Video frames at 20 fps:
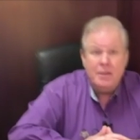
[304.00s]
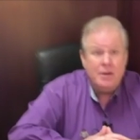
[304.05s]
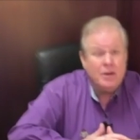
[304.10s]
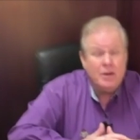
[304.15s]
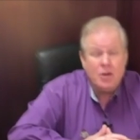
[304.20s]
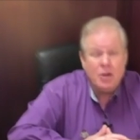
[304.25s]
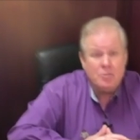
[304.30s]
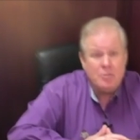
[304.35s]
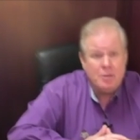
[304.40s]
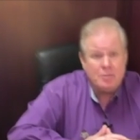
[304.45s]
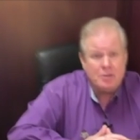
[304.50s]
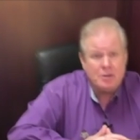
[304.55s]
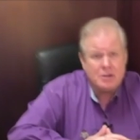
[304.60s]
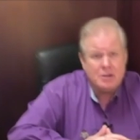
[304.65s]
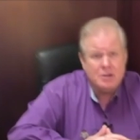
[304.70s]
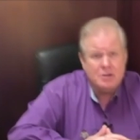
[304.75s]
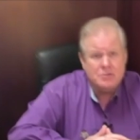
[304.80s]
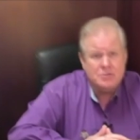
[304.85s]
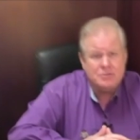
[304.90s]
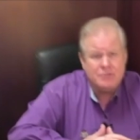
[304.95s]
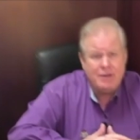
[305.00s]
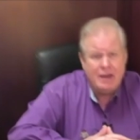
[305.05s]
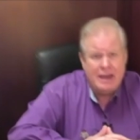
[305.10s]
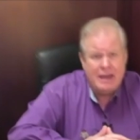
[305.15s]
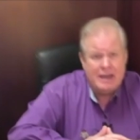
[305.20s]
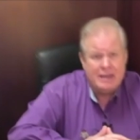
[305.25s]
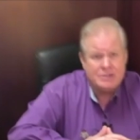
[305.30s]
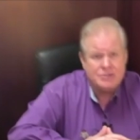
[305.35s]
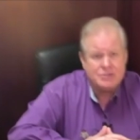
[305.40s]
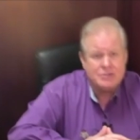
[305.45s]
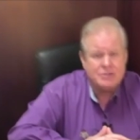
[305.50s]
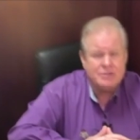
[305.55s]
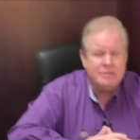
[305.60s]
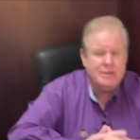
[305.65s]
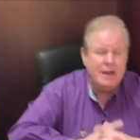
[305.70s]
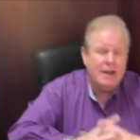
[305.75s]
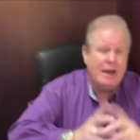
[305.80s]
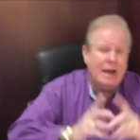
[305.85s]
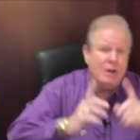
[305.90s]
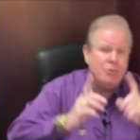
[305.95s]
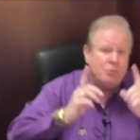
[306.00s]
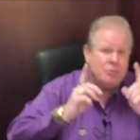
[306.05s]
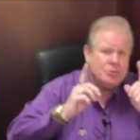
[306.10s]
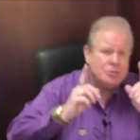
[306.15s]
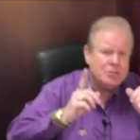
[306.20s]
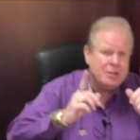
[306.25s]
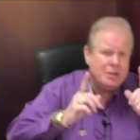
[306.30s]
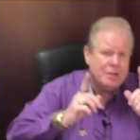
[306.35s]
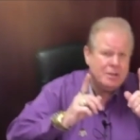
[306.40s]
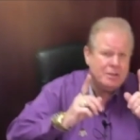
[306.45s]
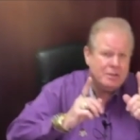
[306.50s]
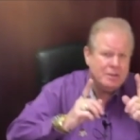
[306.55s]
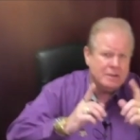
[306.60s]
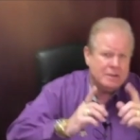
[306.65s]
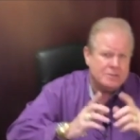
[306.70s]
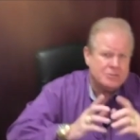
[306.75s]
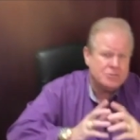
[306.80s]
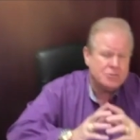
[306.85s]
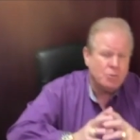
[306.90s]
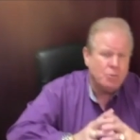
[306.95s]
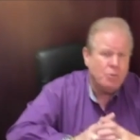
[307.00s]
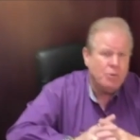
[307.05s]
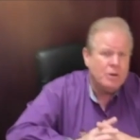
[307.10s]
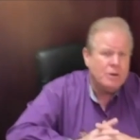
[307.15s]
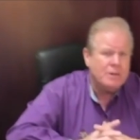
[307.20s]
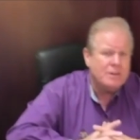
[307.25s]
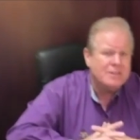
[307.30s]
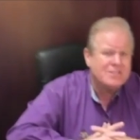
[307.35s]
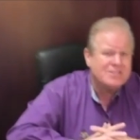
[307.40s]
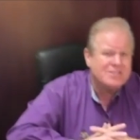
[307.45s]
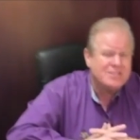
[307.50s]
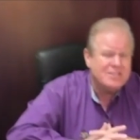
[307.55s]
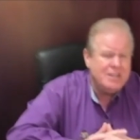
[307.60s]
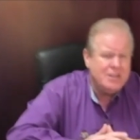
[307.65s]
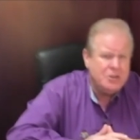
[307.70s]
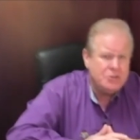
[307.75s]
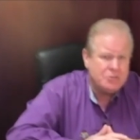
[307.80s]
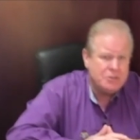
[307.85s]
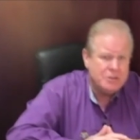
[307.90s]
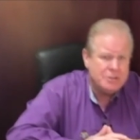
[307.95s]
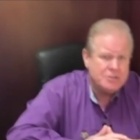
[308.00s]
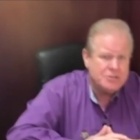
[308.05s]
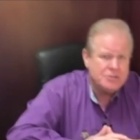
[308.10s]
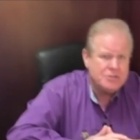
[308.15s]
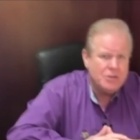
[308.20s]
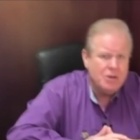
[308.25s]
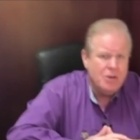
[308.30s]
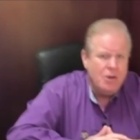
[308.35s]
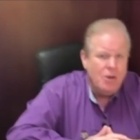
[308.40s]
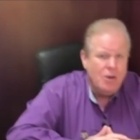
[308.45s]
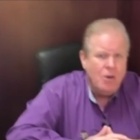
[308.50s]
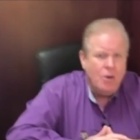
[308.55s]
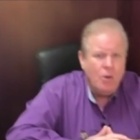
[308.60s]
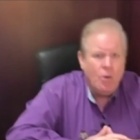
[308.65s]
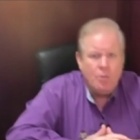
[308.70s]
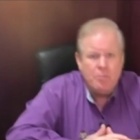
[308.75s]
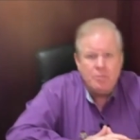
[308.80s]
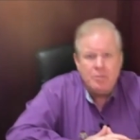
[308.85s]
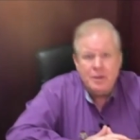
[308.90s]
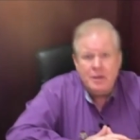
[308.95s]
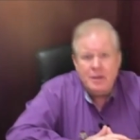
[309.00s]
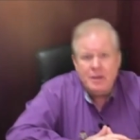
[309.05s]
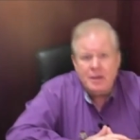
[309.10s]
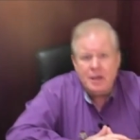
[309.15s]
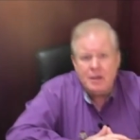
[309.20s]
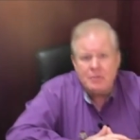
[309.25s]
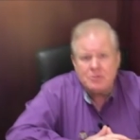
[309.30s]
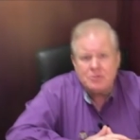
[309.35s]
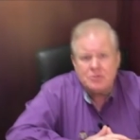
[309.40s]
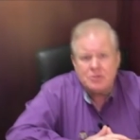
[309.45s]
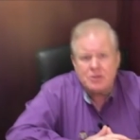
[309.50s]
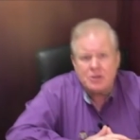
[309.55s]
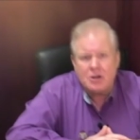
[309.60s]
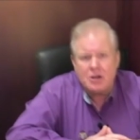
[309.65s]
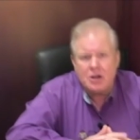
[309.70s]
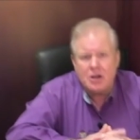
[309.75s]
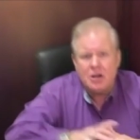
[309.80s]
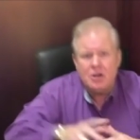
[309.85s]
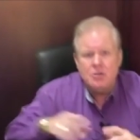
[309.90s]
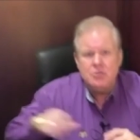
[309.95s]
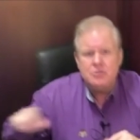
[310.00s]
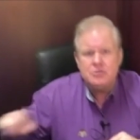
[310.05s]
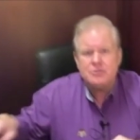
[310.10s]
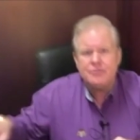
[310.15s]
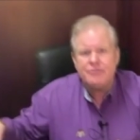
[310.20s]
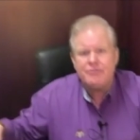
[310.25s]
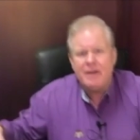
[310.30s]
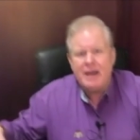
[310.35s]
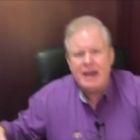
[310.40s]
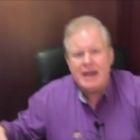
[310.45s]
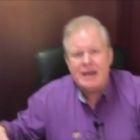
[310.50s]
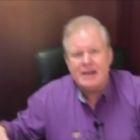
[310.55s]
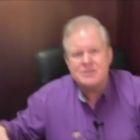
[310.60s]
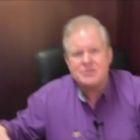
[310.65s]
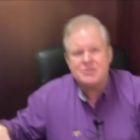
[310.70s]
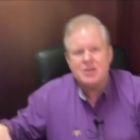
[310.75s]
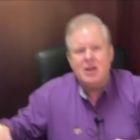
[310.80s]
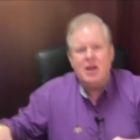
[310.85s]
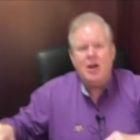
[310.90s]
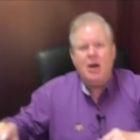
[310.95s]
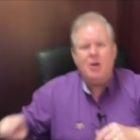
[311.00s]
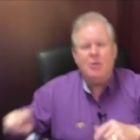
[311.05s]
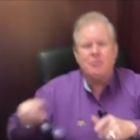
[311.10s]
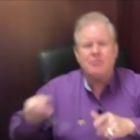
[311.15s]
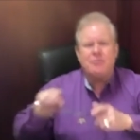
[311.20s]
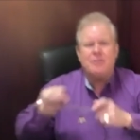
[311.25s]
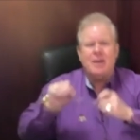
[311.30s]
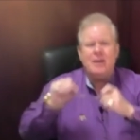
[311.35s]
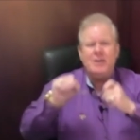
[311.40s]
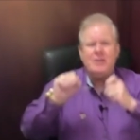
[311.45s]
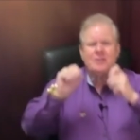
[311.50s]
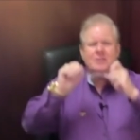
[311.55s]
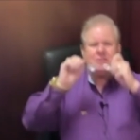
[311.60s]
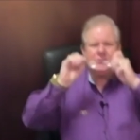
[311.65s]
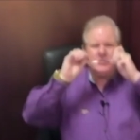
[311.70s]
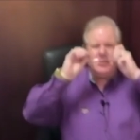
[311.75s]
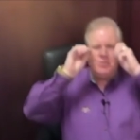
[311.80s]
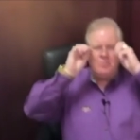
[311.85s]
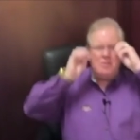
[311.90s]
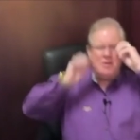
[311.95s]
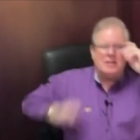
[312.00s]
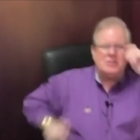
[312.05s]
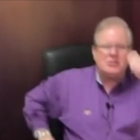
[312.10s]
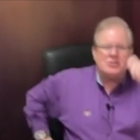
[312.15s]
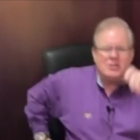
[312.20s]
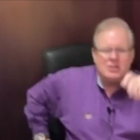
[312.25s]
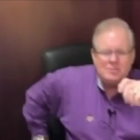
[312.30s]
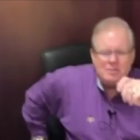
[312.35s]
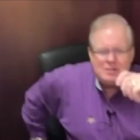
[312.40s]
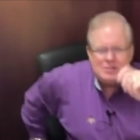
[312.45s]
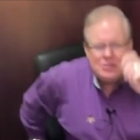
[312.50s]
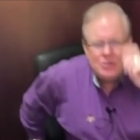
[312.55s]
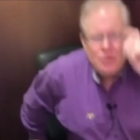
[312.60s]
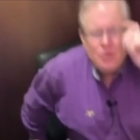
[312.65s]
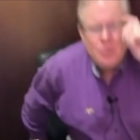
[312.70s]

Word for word: they're not going to be able to close fast. Now, I will tell you this. One of the secrets on being able to close fast. Oh, thank you so much. Let me see